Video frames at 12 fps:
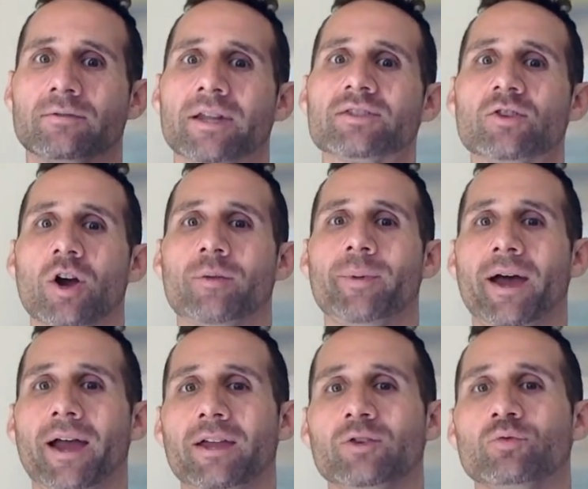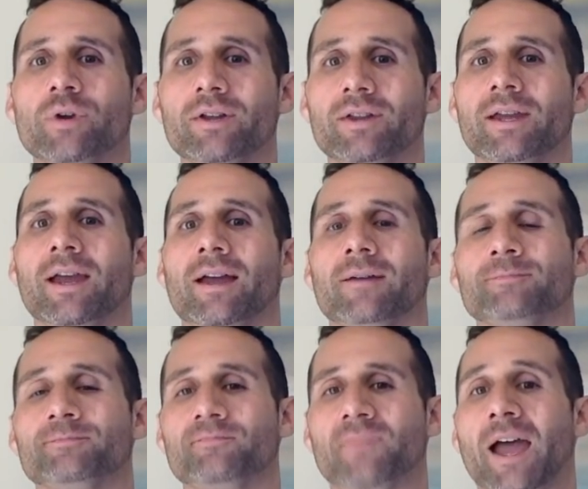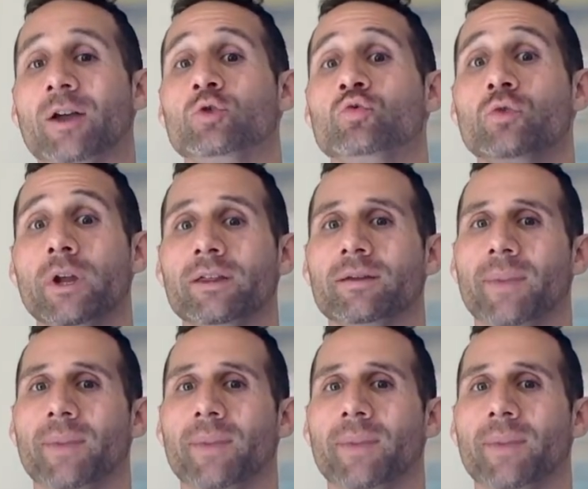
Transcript: let's talk about how you really get, how you really